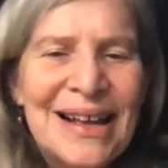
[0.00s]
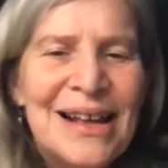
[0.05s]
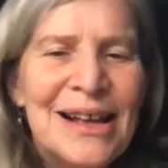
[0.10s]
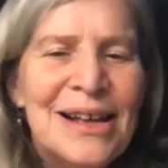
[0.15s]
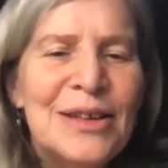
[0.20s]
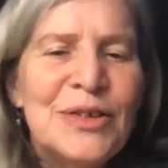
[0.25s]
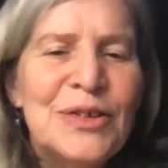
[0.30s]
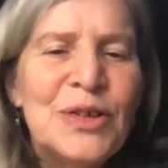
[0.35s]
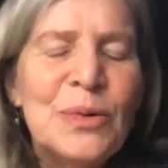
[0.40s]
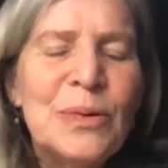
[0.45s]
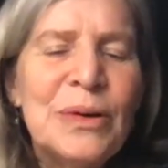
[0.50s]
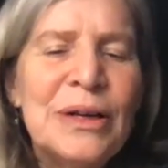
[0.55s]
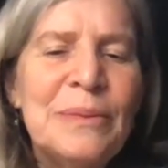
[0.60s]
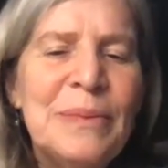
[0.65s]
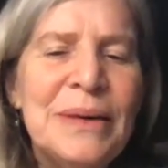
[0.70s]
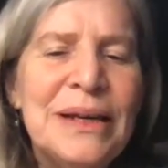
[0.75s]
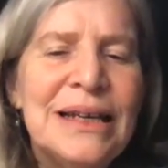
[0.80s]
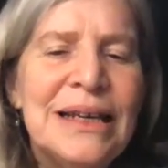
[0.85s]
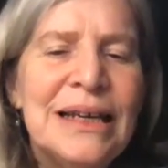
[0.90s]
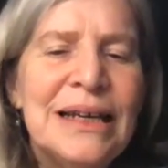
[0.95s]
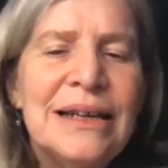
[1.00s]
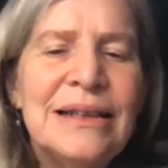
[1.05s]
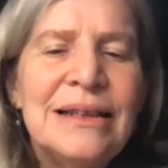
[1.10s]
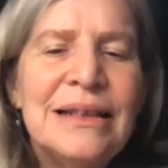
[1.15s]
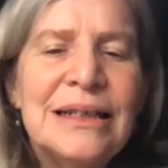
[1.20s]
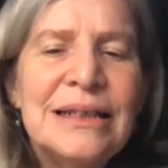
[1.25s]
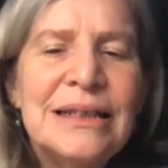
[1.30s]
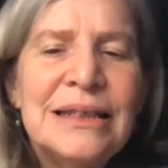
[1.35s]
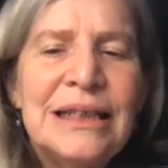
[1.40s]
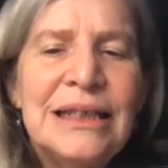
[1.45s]
So we begin
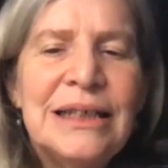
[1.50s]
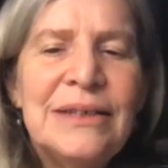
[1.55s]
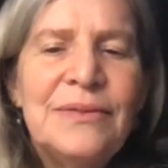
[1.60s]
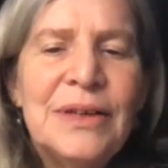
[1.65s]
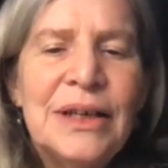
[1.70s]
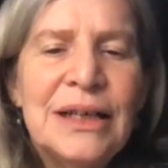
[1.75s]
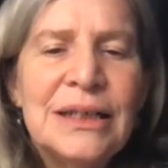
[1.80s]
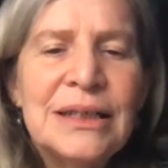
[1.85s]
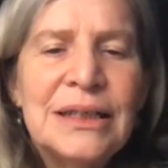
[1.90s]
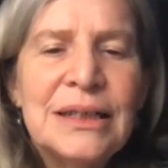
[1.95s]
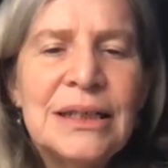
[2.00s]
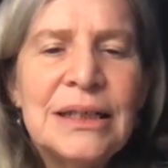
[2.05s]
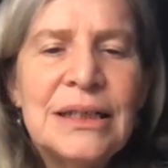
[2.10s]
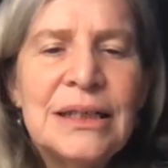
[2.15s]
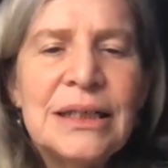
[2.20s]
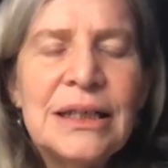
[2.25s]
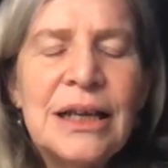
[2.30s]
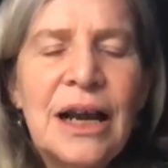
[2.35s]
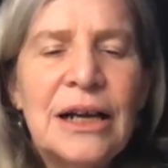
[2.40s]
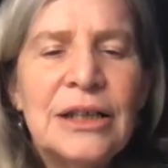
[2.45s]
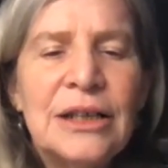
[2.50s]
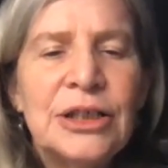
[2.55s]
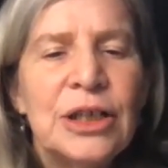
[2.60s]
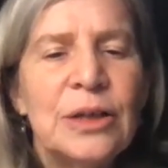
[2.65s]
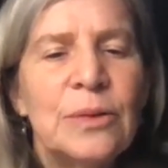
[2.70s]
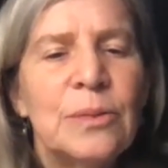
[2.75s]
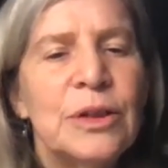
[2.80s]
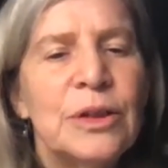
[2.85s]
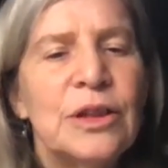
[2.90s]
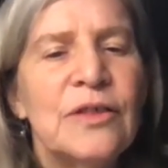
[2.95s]
this evening's discussion
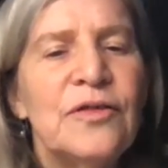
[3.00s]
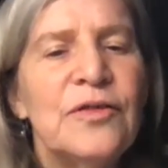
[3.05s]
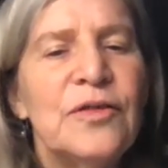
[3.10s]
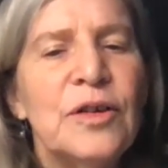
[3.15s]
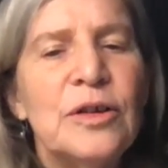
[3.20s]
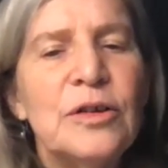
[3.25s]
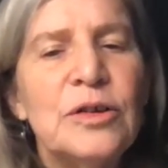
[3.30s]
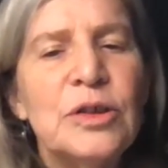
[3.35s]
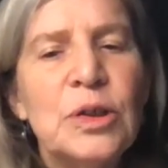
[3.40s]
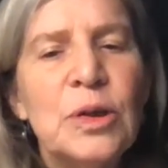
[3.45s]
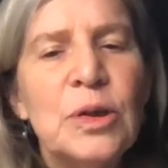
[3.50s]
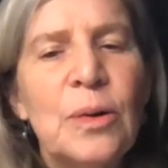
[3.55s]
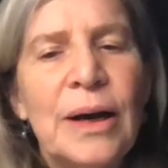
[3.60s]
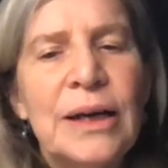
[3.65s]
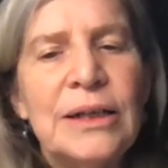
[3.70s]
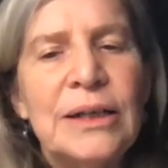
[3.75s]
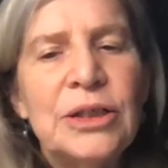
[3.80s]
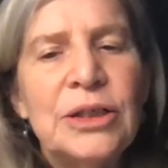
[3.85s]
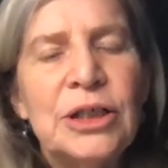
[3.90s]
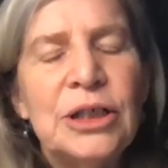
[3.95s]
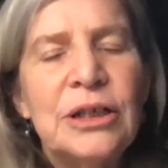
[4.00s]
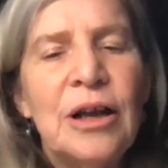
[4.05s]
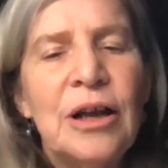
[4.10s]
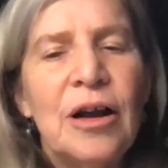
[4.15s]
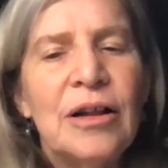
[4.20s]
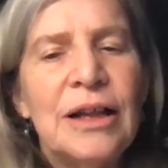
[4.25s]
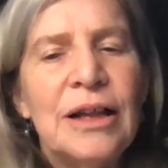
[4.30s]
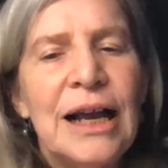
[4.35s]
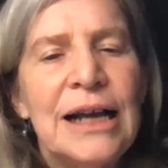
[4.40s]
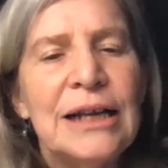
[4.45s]
with the first question.
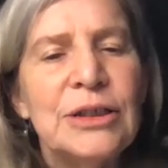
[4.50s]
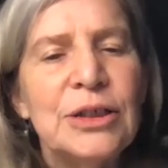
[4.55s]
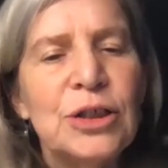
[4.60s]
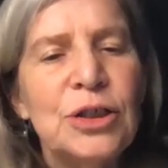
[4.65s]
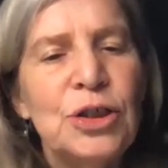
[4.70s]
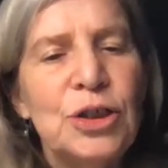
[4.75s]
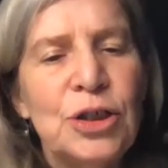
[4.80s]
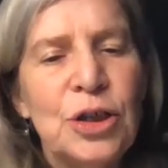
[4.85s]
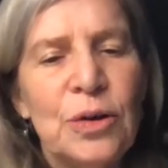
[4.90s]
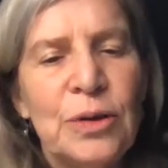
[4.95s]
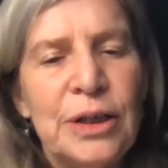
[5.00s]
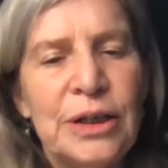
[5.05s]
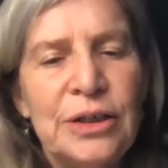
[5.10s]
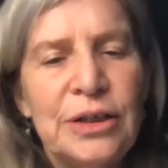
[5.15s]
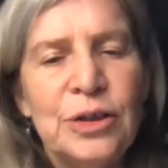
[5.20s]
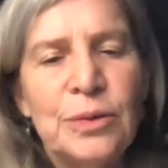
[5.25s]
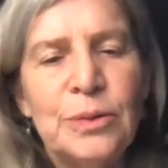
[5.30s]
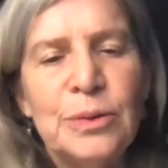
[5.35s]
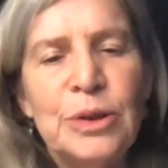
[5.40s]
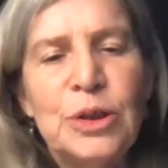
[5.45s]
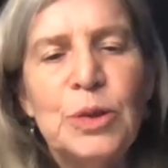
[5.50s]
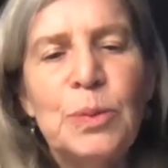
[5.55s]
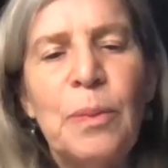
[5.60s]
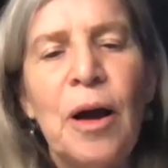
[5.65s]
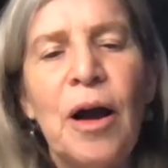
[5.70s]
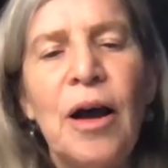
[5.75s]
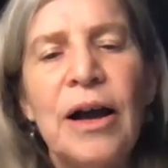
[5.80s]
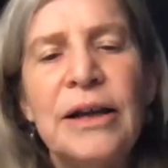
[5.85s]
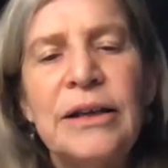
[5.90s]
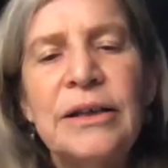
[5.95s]
I'll ask Jody to
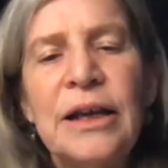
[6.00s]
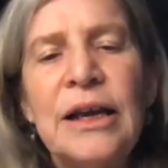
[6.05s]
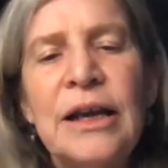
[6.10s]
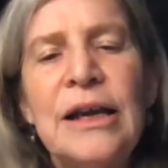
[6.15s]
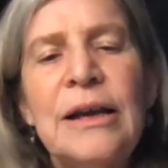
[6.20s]
respond.